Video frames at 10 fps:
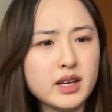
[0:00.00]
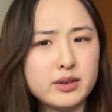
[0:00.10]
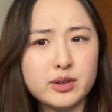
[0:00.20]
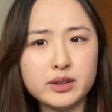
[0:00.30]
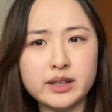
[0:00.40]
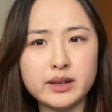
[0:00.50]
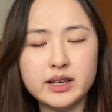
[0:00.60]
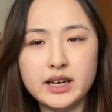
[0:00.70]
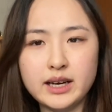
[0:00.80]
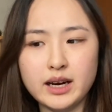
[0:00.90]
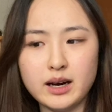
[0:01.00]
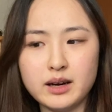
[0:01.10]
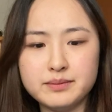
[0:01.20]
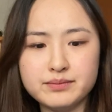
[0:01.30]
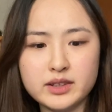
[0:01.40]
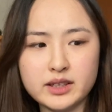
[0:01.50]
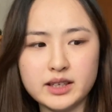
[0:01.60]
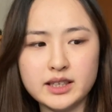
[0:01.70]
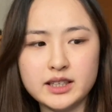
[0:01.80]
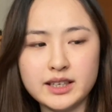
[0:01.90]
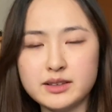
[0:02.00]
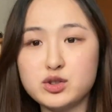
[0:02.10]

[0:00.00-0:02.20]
really uh, uh,